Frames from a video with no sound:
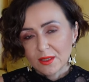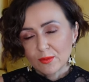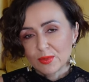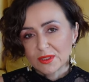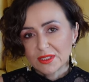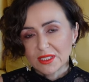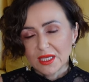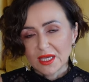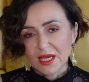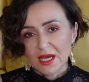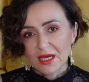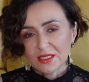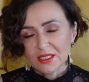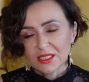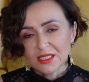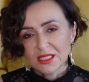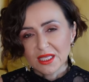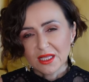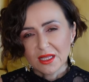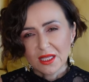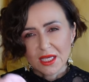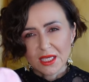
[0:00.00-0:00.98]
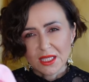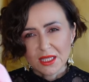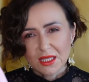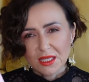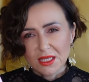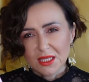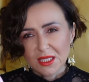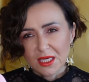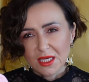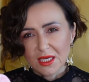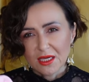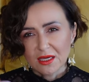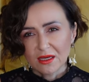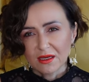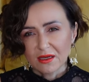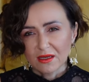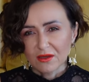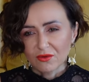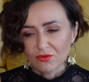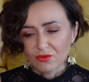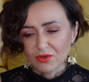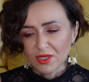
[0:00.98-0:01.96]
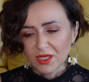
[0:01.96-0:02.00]
but they are still like
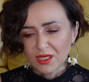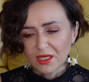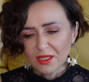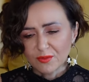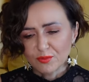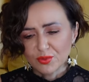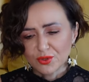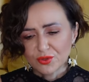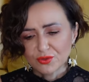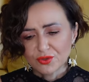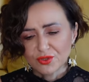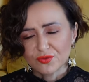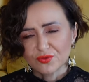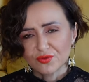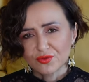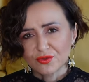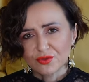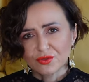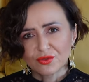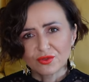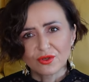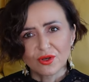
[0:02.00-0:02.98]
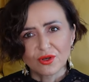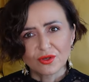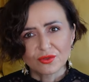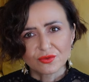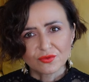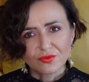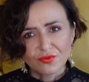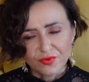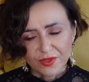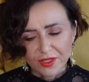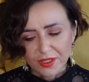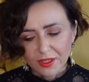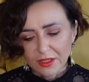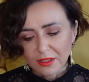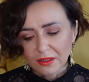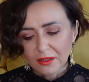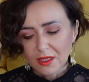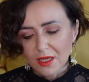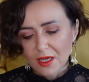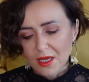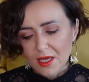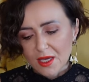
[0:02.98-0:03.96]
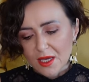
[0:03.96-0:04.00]
thicker, really beautiful on
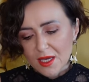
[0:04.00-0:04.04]
feel.